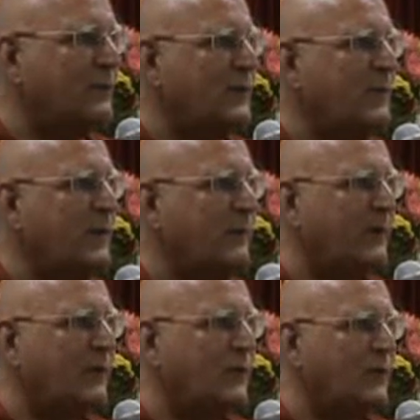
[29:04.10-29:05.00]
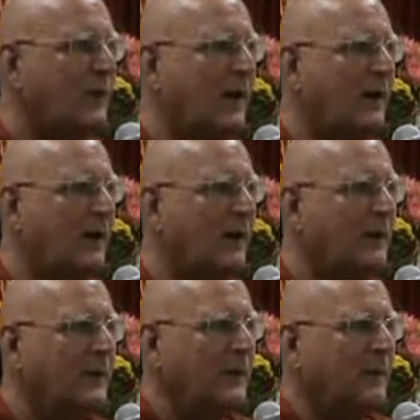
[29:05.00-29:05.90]
than these poor people in
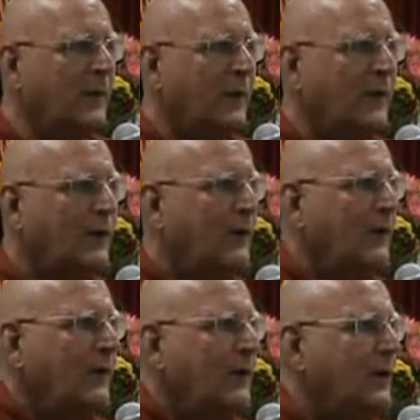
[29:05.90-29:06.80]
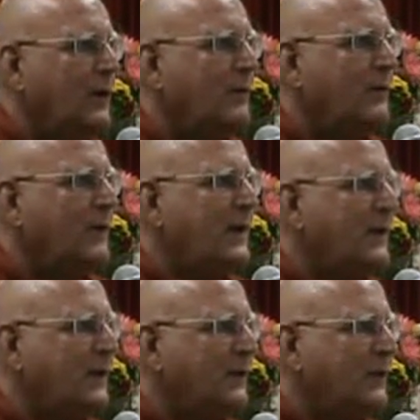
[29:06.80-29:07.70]
Somalia. Human
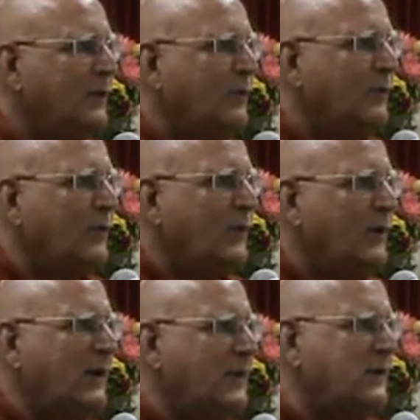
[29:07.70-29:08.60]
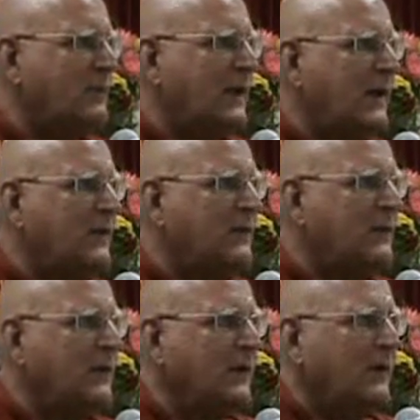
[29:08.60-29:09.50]
being to be in such a
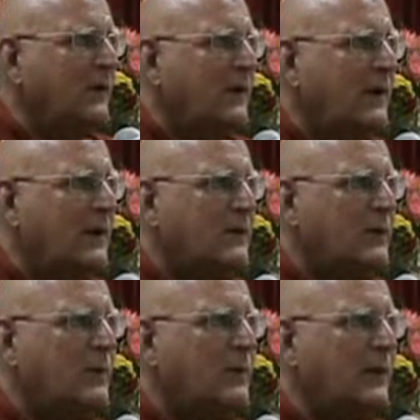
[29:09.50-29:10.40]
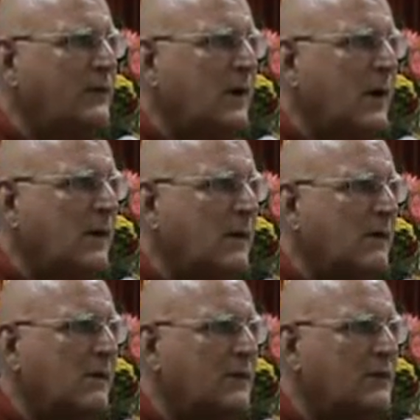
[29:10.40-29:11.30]
place where there's always
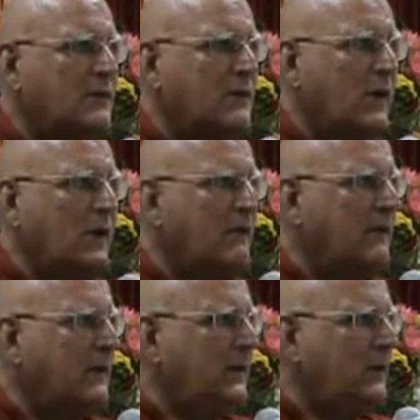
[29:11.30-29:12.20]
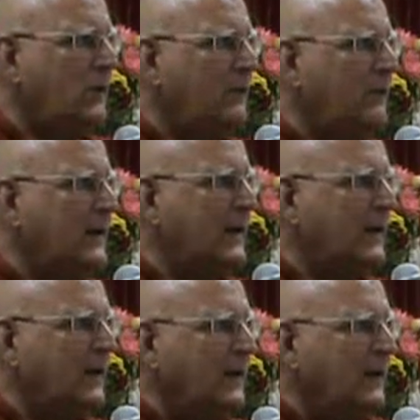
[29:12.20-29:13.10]
hunger and strife and
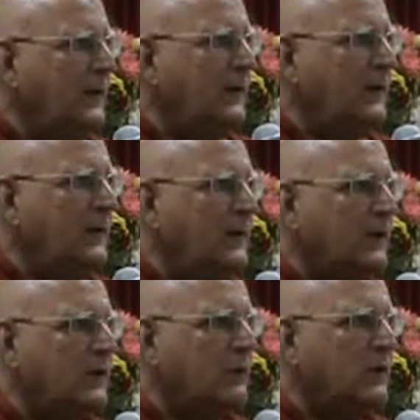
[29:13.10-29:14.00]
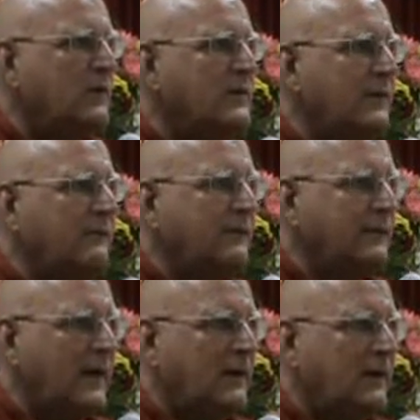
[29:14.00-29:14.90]
conflict, is worse
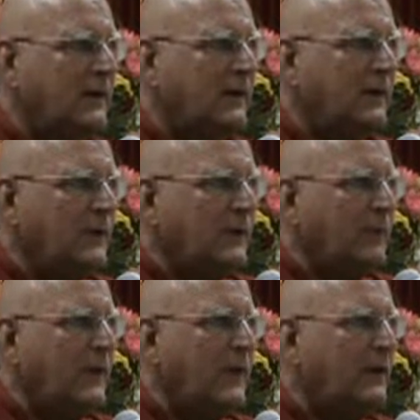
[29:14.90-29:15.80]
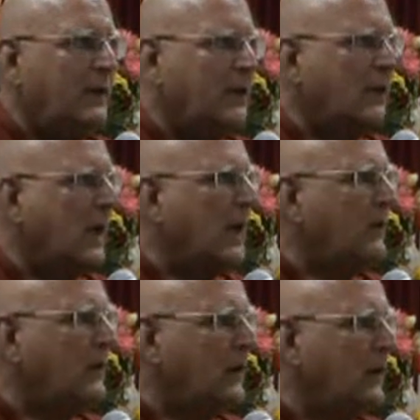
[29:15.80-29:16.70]
off, I think, than a
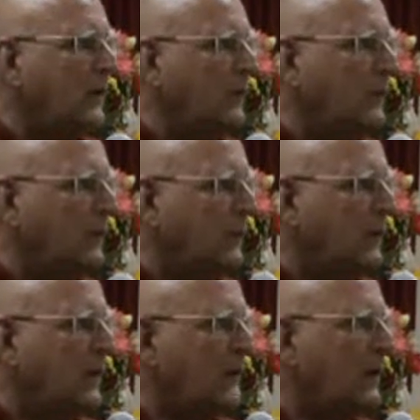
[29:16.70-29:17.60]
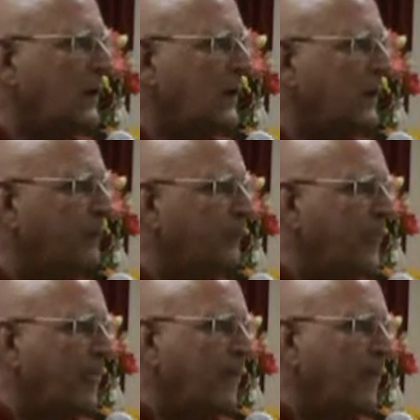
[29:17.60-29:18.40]
cat in California.